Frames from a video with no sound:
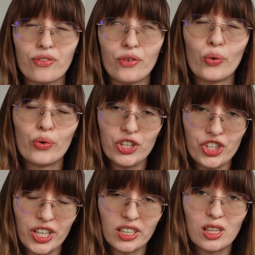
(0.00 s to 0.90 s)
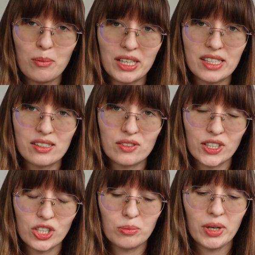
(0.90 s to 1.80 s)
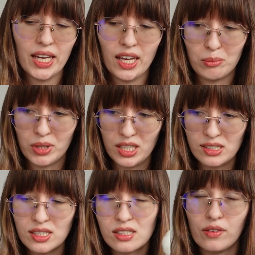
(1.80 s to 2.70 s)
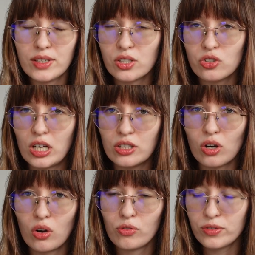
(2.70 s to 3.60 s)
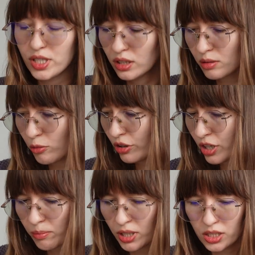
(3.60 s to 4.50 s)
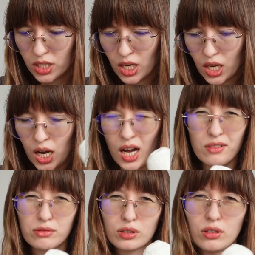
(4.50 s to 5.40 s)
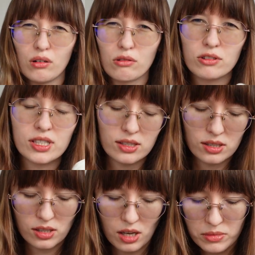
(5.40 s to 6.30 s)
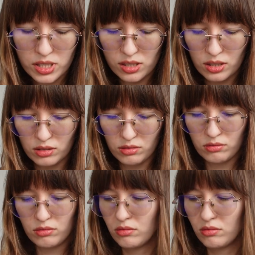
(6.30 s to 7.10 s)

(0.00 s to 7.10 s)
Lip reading: original clematis sweater by Emma Knits with a strand of silk mohair, but I would go with something